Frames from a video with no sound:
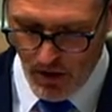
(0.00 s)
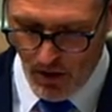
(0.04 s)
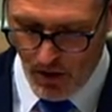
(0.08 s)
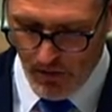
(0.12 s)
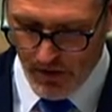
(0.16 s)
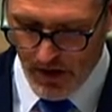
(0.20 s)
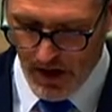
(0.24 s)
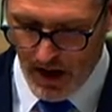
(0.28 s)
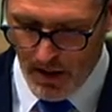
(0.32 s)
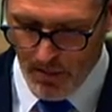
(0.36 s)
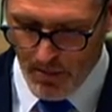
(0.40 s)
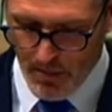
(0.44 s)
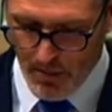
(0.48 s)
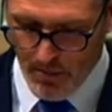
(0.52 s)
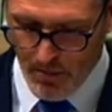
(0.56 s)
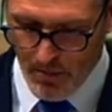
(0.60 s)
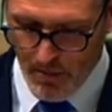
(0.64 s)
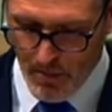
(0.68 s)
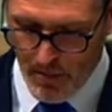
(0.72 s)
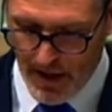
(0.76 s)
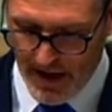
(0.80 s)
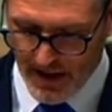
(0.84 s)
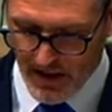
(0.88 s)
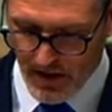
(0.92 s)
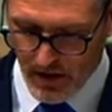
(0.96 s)
of an
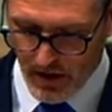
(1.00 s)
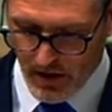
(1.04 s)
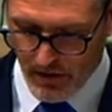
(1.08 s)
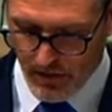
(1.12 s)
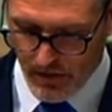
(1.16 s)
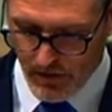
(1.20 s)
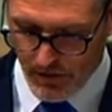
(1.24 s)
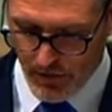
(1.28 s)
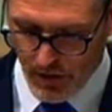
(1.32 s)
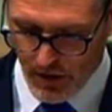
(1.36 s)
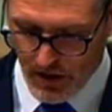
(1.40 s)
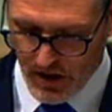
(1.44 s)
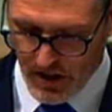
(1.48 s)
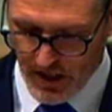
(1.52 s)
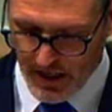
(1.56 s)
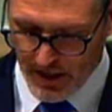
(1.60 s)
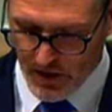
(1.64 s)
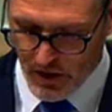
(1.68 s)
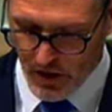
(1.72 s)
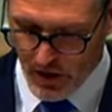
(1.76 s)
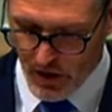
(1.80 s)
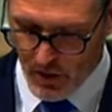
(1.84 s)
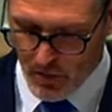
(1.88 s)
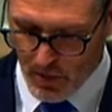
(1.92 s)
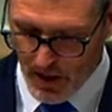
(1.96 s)
ambassador for First
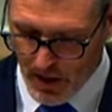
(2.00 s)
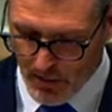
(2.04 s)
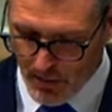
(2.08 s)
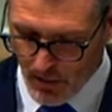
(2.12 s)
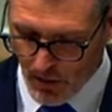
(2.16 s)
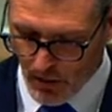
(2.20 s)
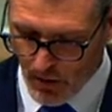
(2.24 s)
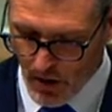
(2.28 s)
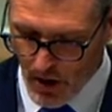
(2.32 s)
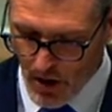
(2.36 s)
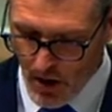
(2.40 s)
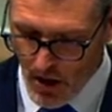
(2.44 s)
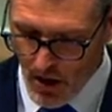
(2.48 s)
Nations people